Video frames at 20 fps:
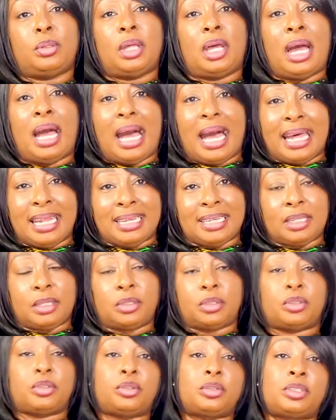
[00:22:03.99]
the
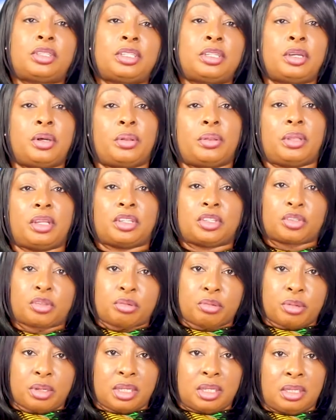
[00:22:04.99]
handles you see on the
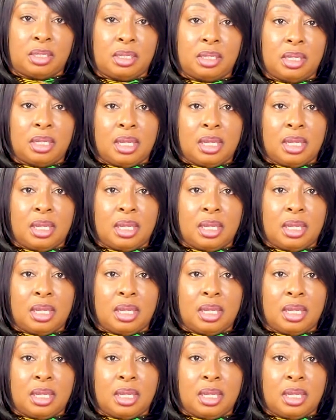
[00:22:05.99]
screen